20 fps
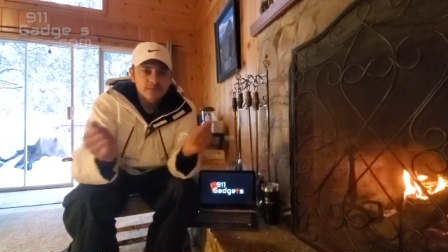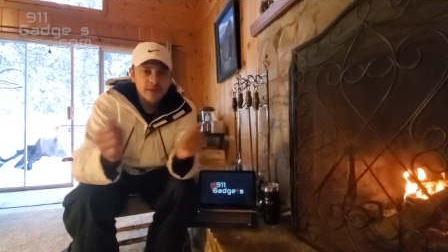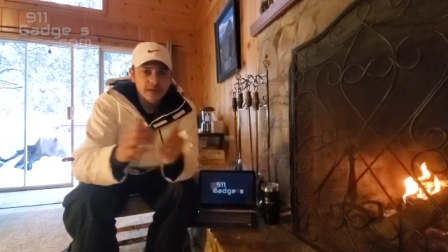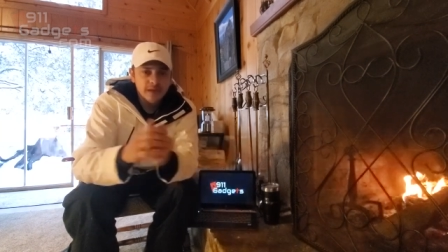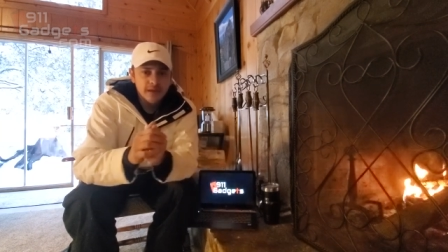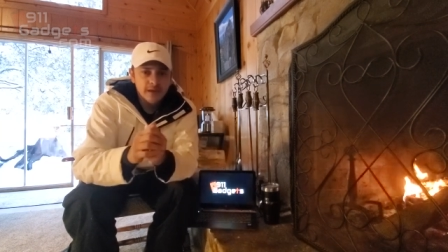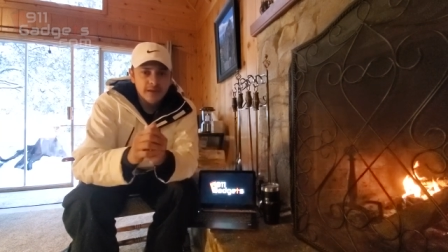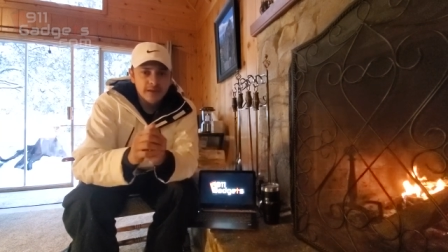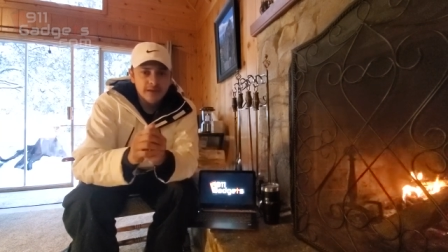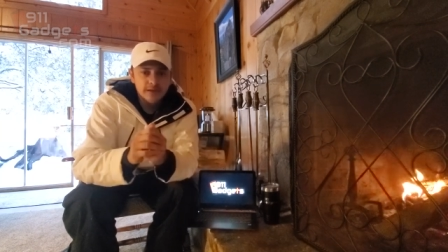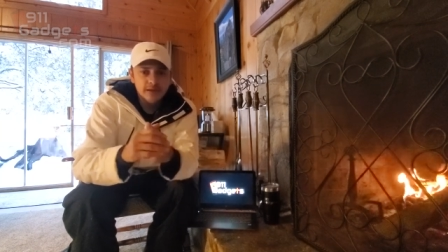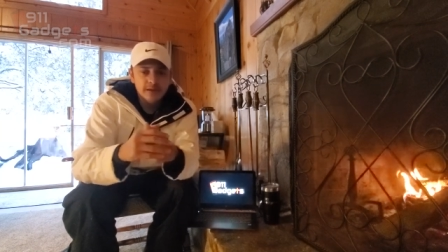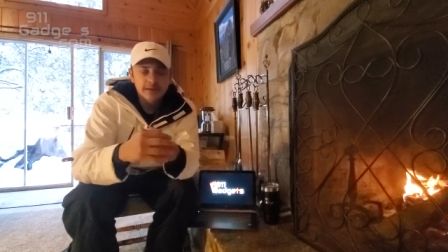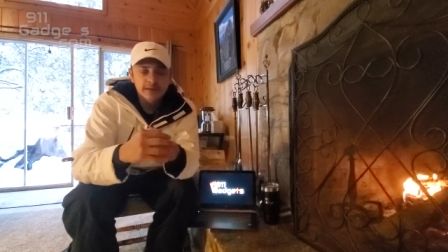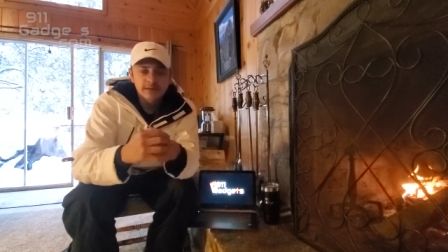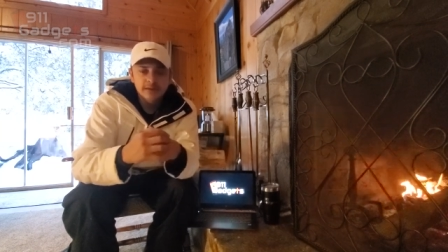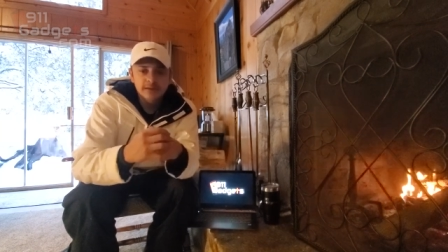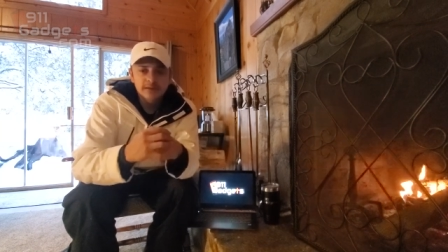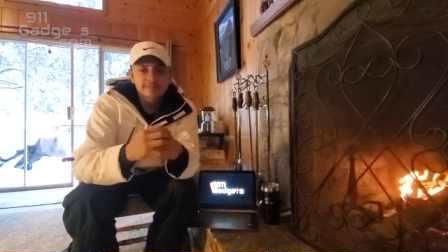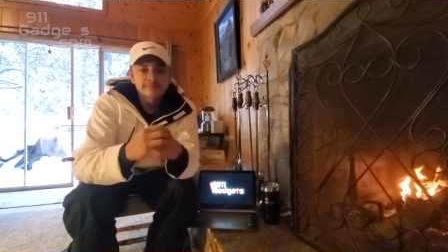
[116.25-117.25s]
and
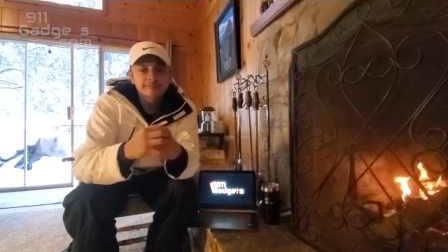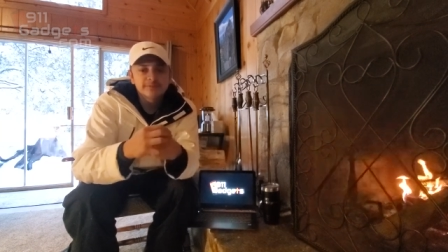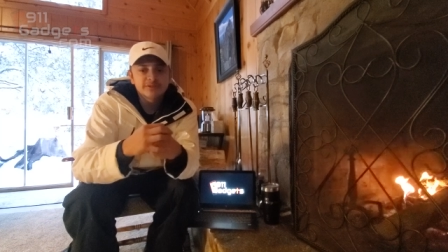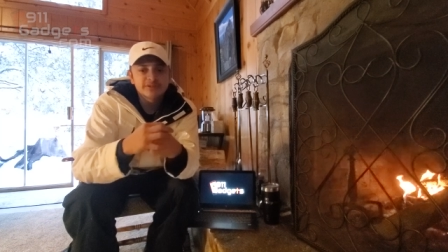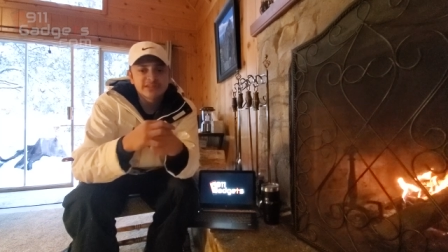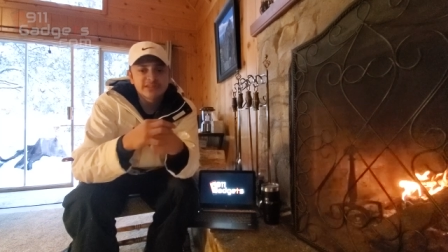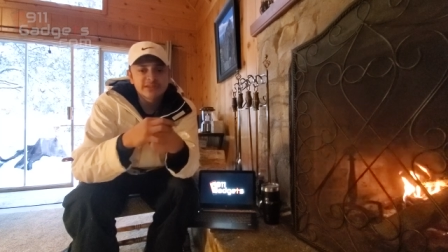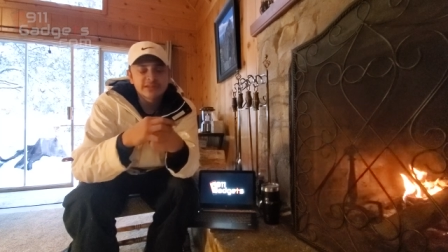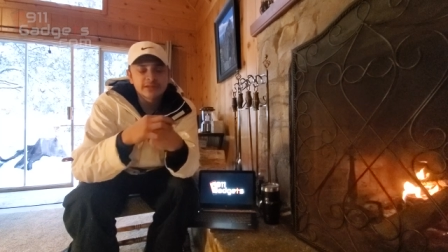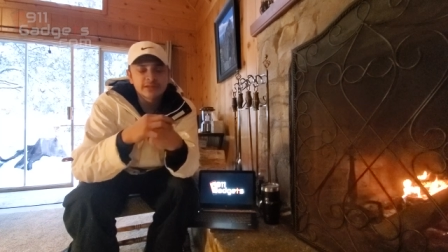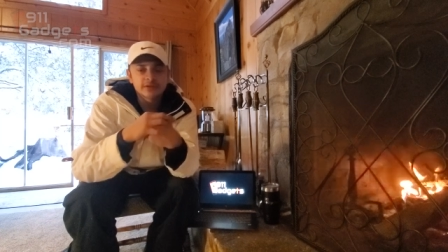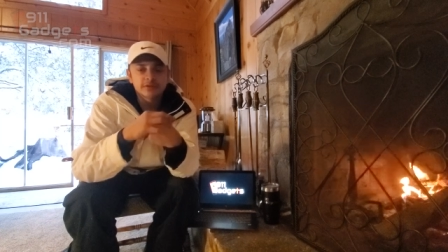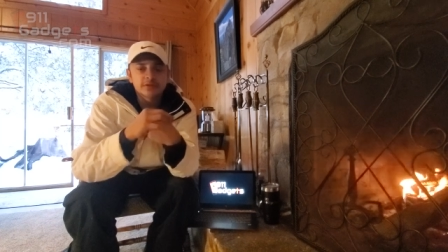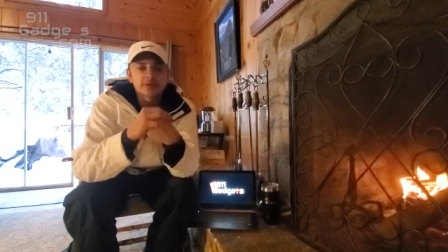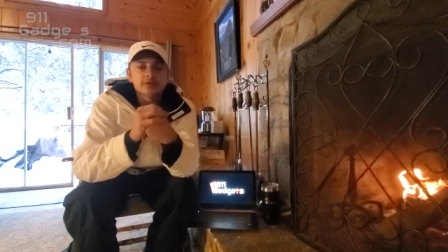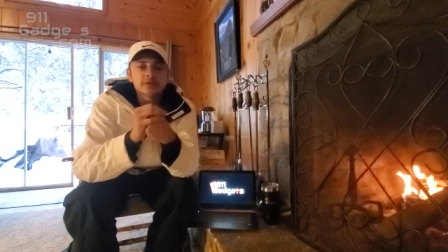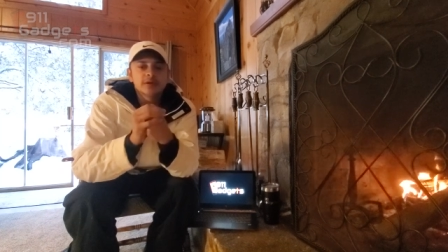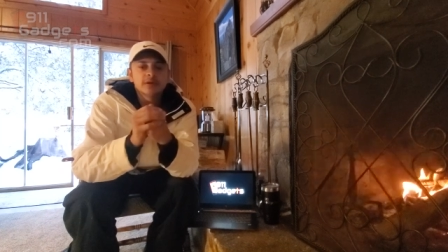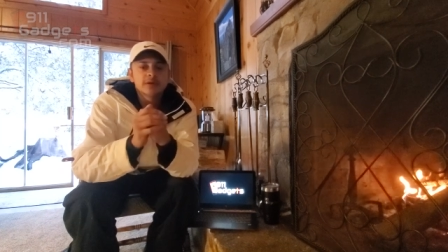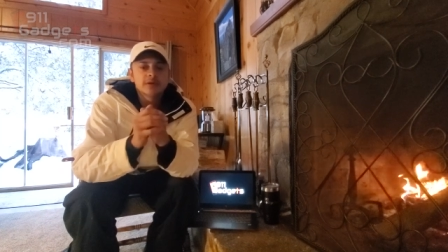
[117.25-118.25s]
in
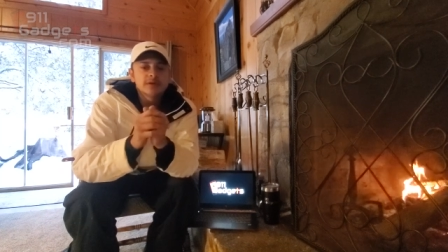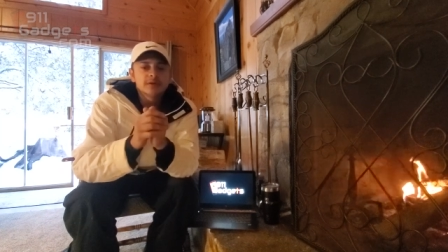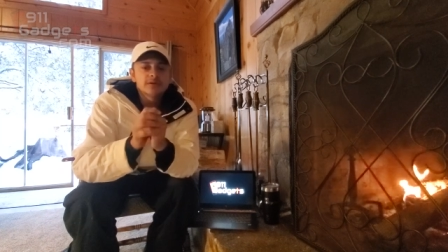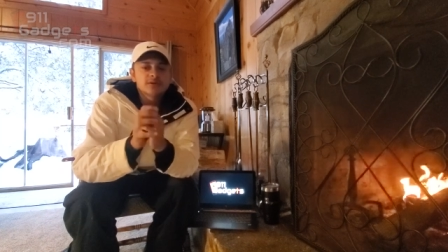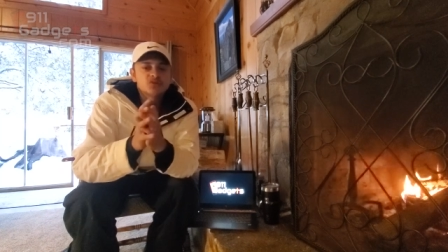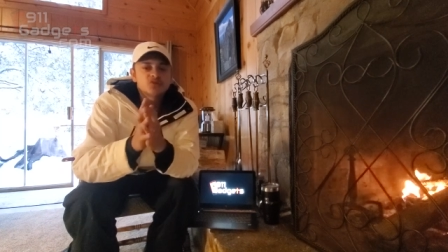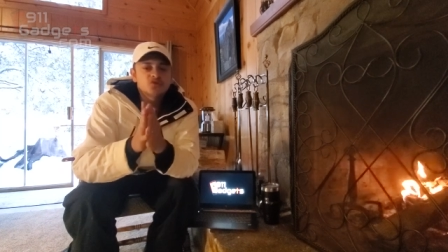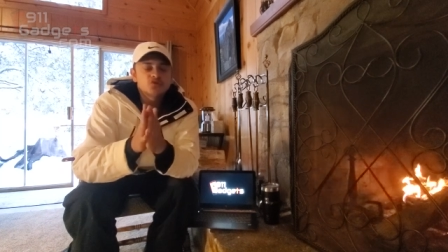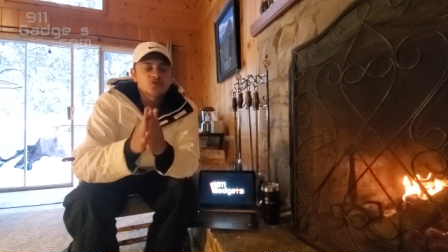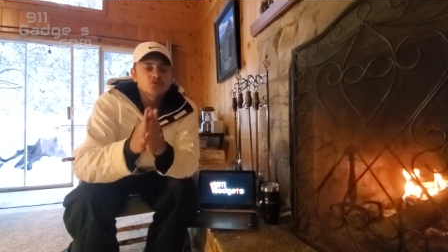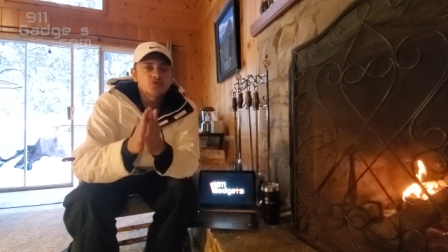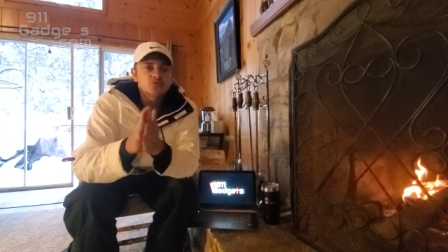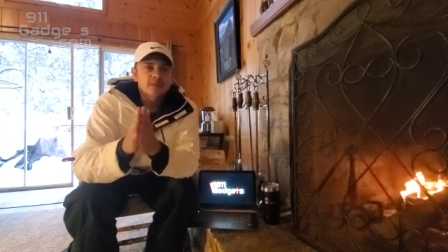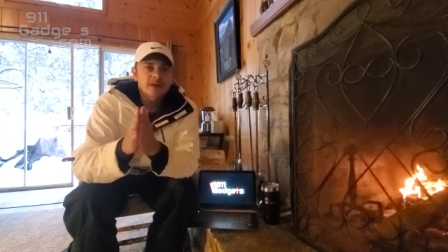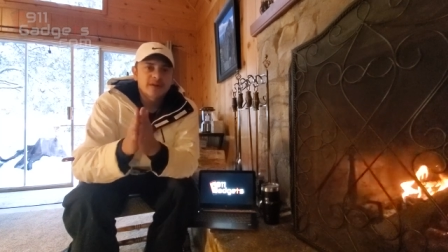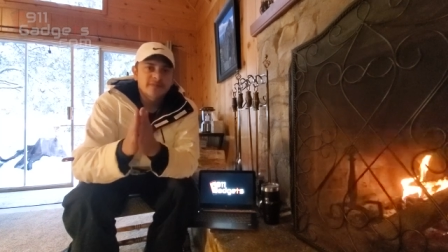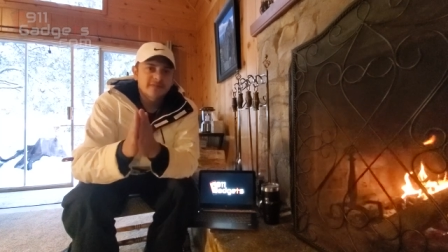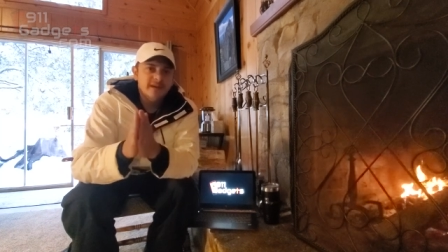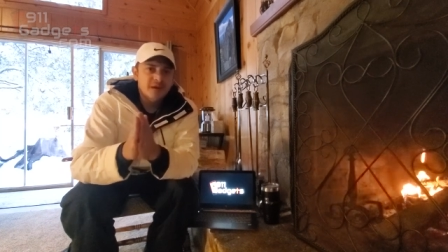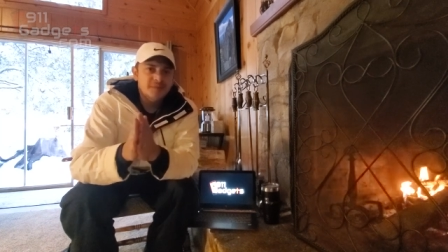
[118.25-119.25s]
particular to
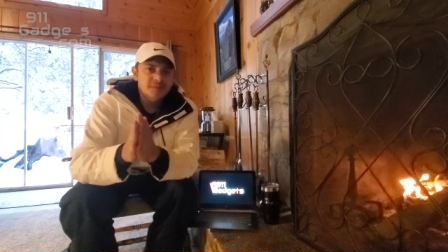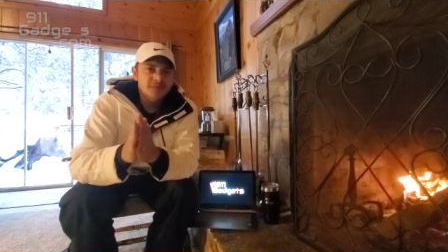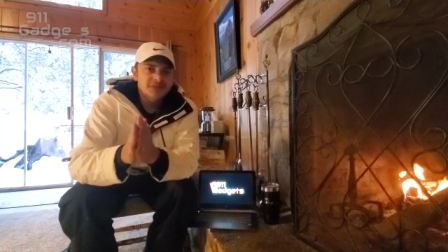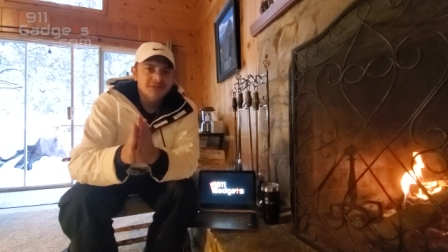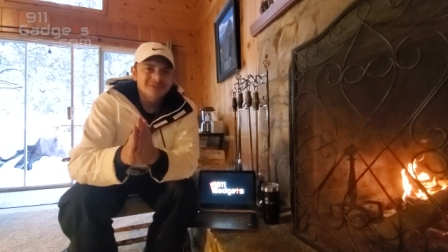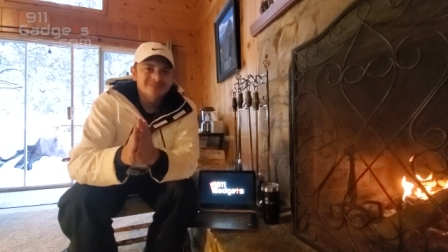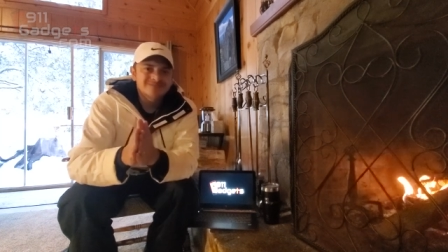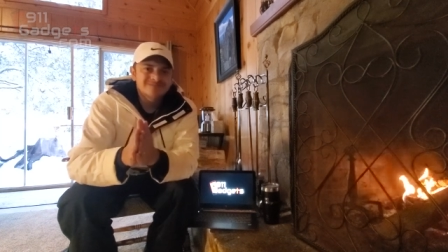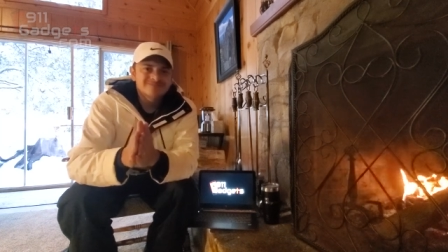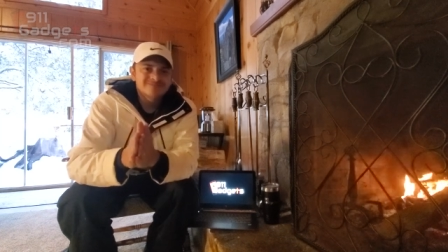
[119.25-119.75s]
my family.